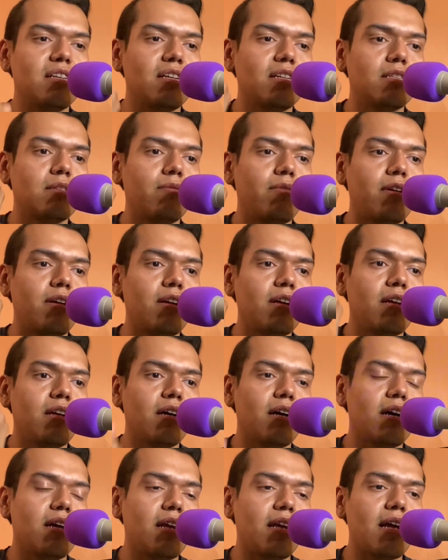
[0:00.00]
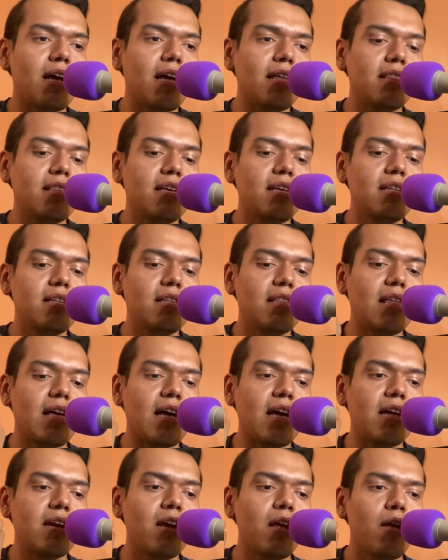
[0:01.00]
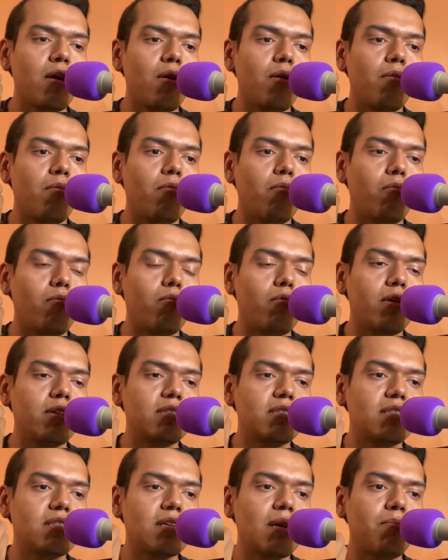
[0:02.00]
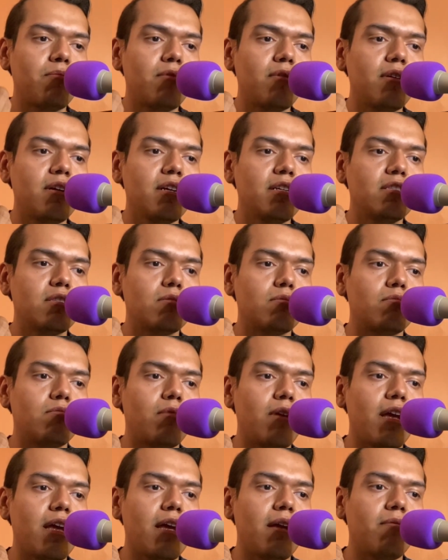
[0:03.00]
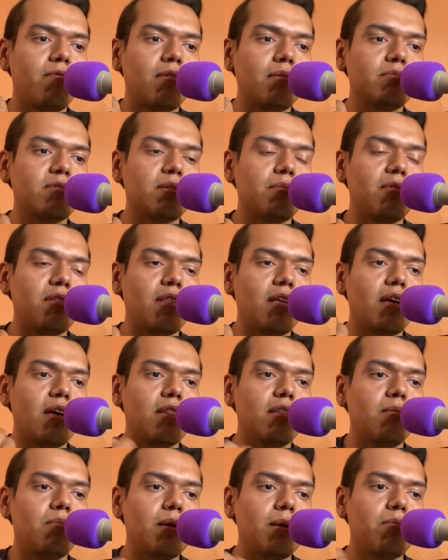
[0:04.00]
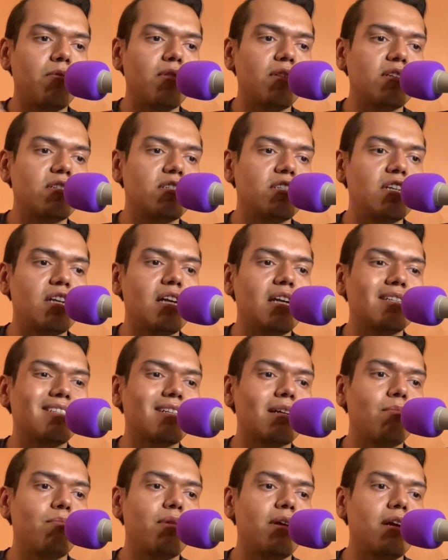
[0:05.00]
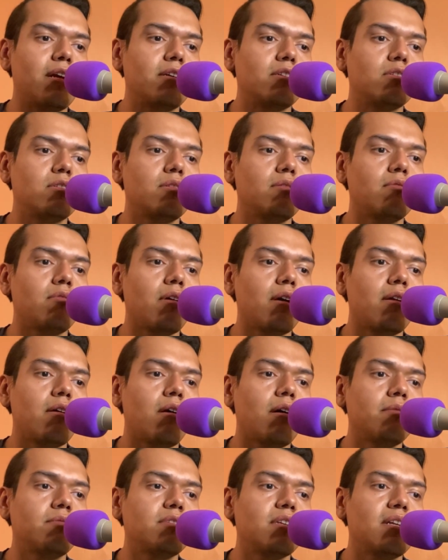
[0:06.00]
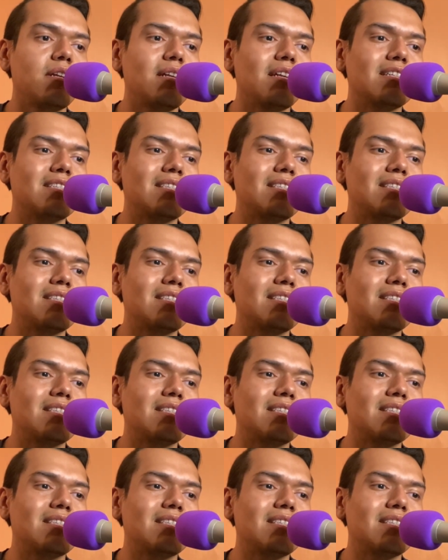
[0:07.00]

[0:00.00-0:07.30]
It's very cutting. I think that what separates Ray from some of the other people that she gets compared to quite often is